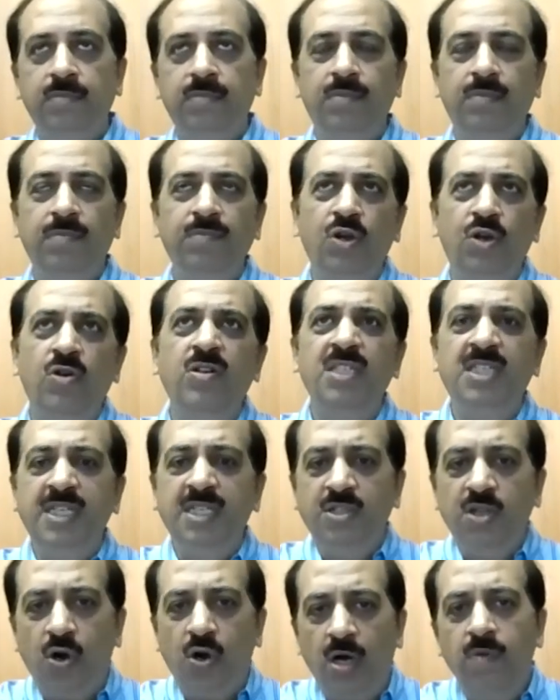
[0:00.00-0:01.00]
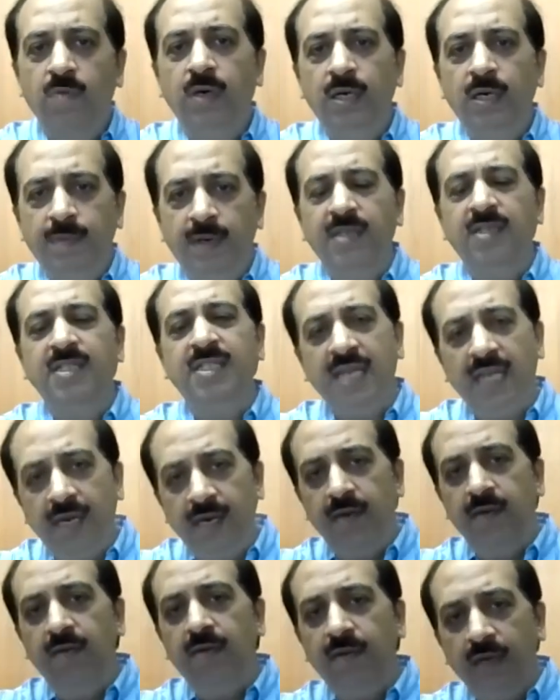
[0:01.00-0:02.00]
bureaucracy is the wrong word, but still
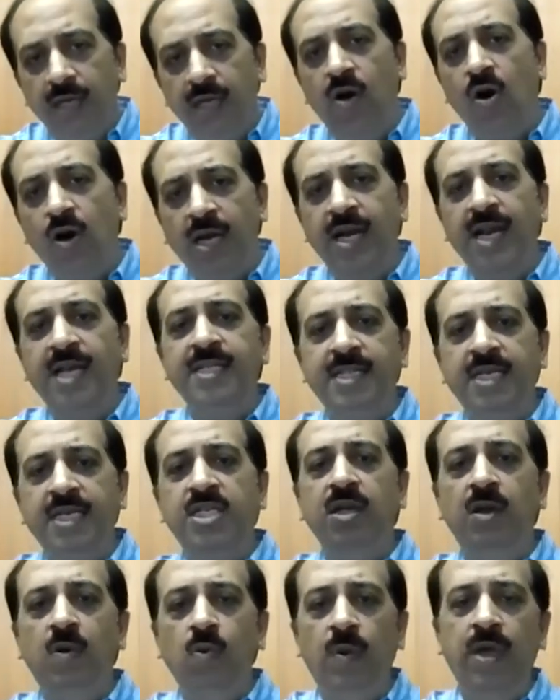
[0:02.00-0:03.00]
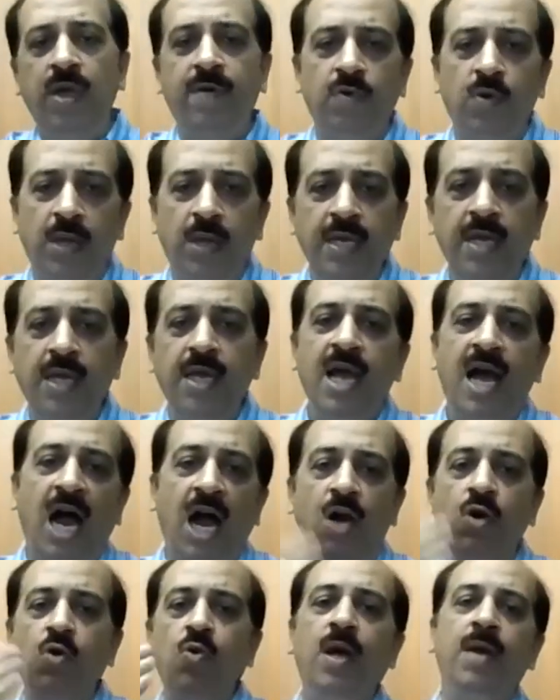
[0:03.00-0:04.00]
an organizational way of doing.
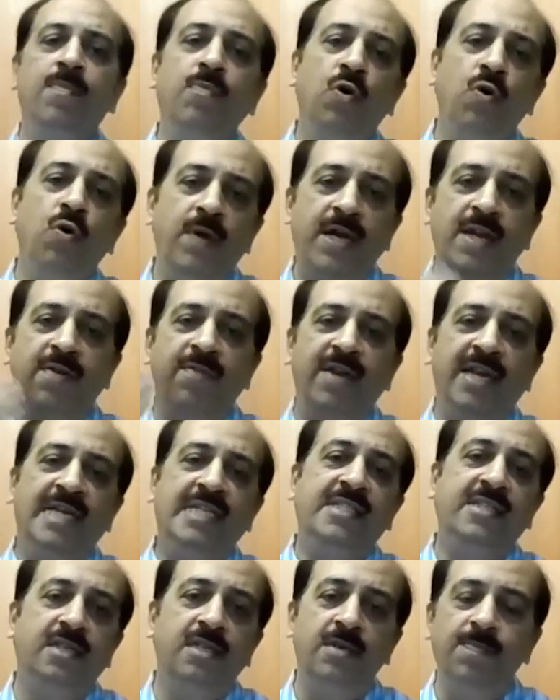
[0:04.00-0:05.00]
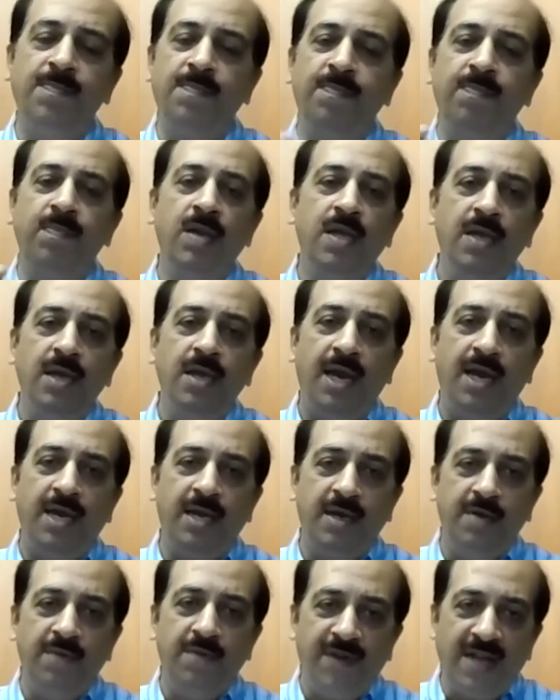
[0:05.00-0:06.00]
How do I move at a very certain, at
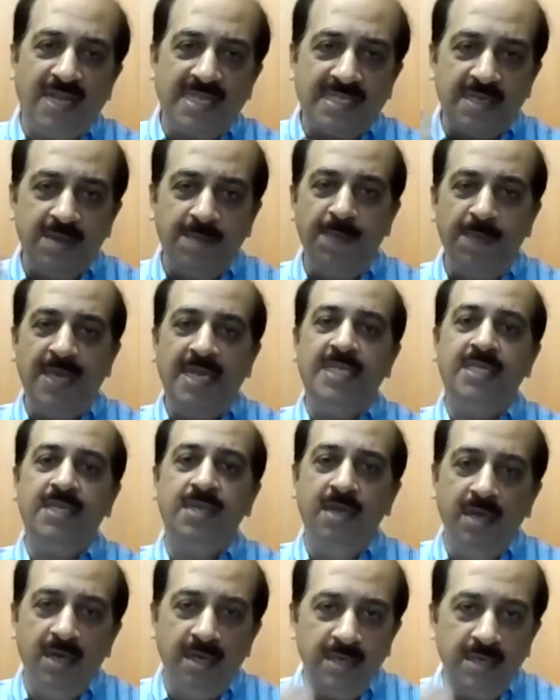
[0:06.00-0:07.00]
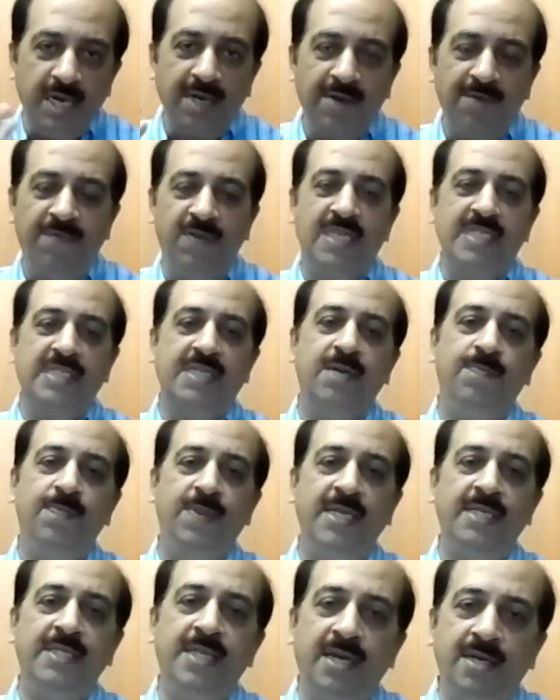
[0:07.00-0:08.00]
a faster pace, learn at a faster
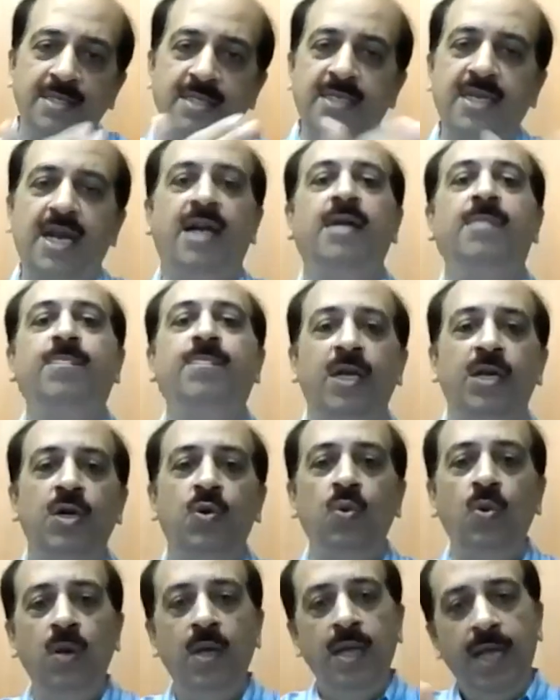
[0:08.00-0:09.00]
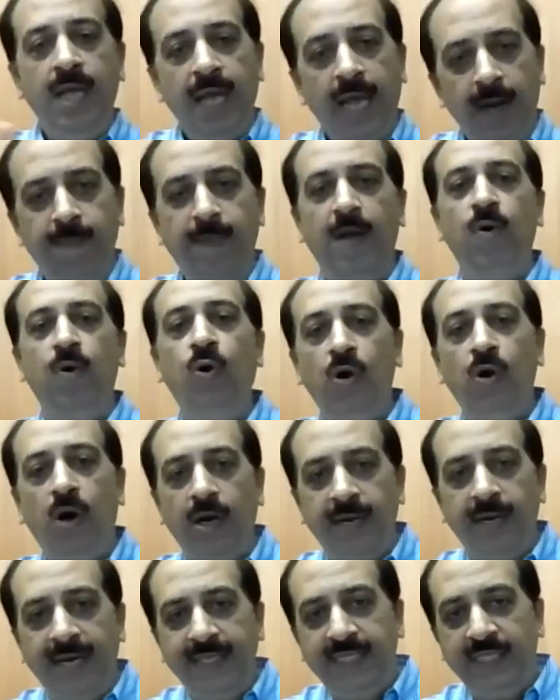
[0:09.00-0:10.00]
pace that a startup can do and my whole
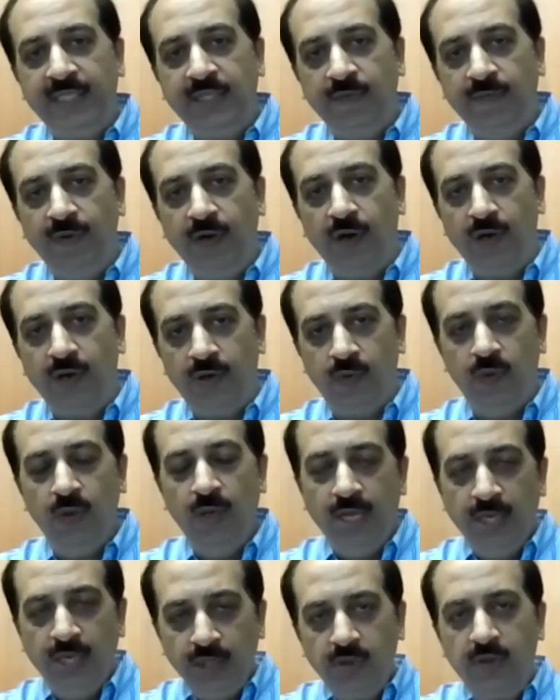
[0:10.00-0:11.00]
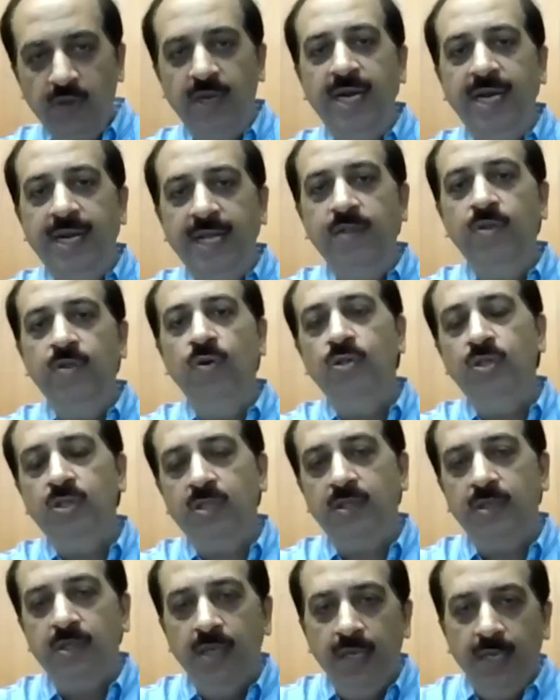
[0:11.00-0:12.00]
organization will not do? So creating
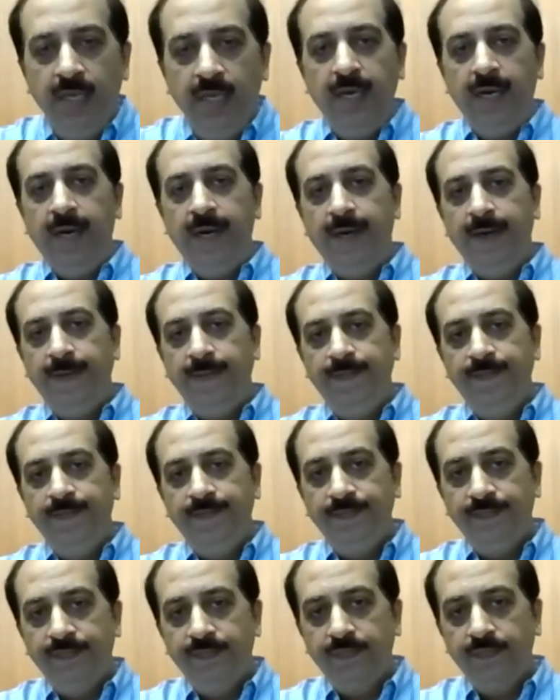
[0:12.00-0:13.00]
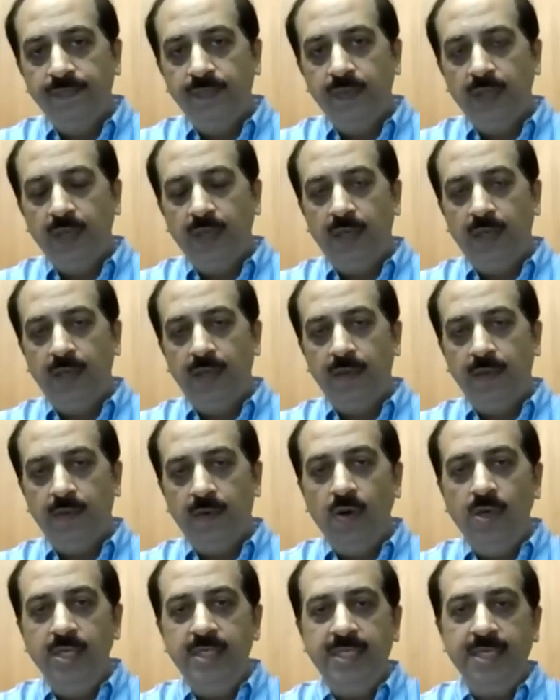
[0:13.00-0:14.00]
those
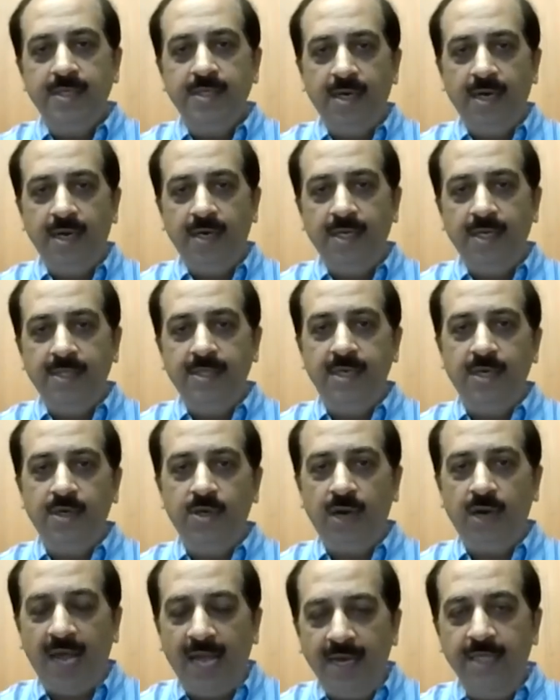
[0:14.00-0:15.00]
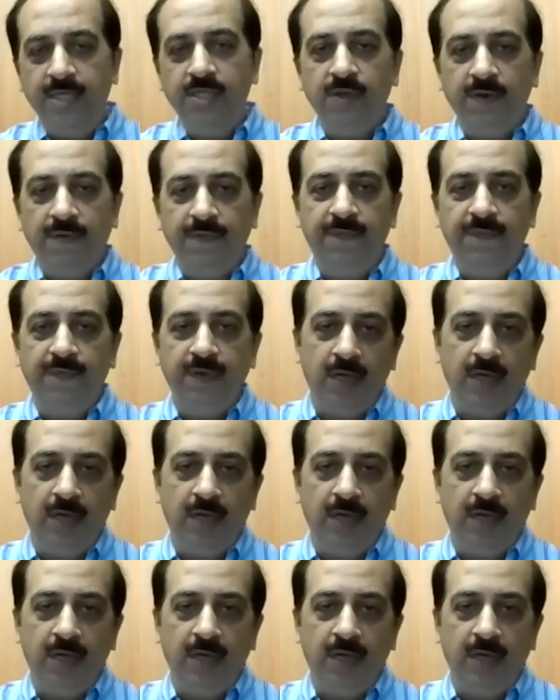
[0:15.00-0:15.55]
oases in a desert or islands of